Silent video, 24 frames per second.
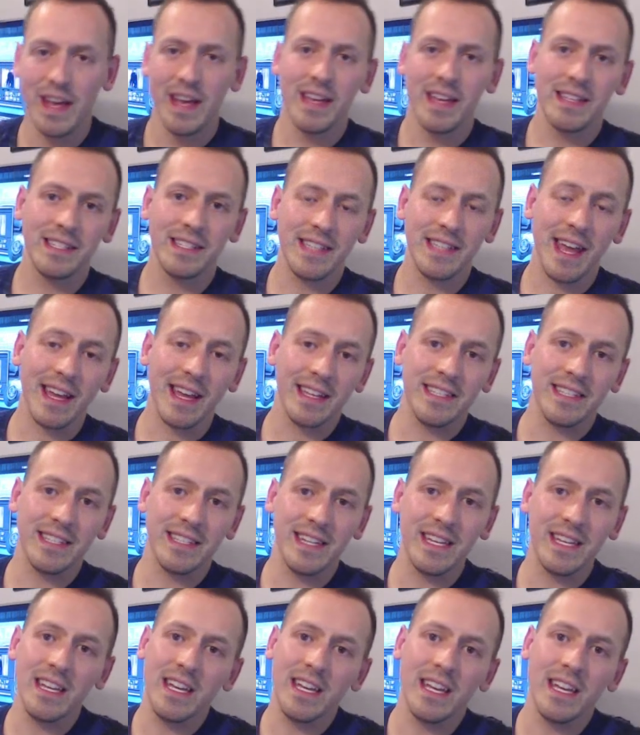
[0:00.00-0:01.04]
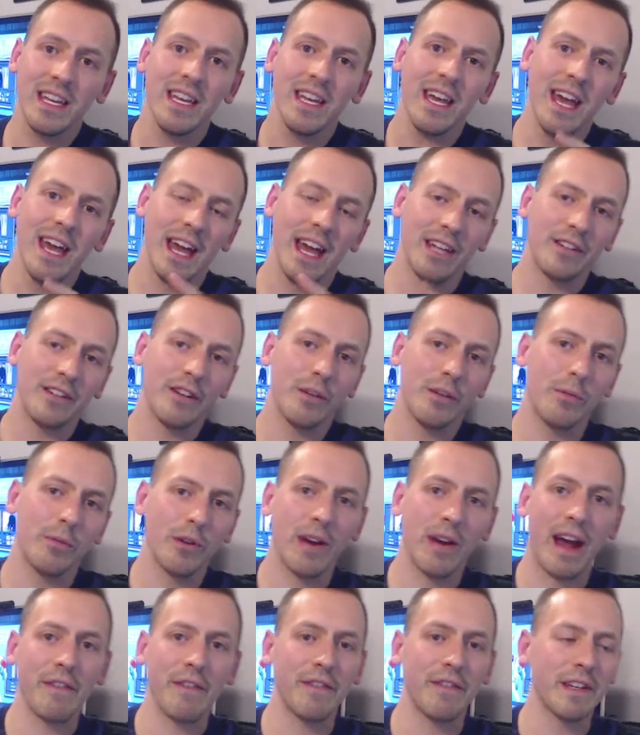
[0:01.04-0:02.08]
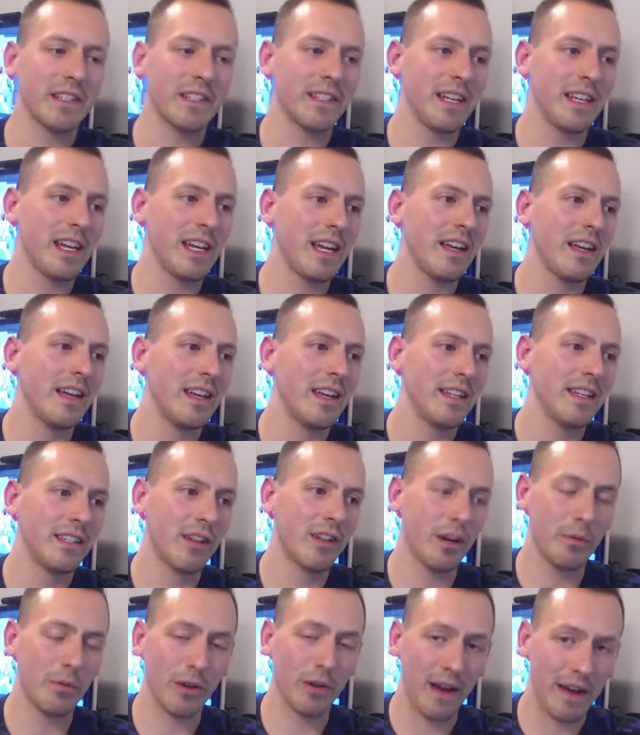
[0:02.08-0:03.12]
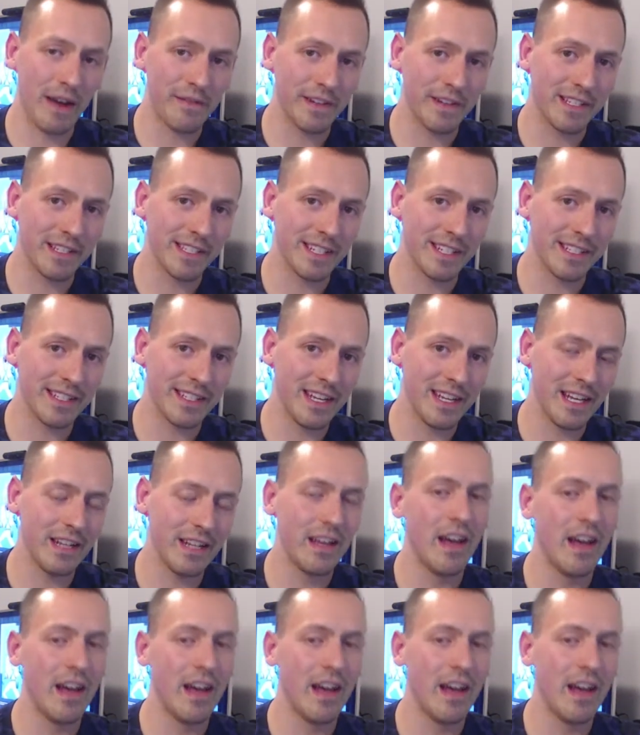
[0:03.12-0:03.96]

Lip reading: Sega CD, and TurboGrafx 16,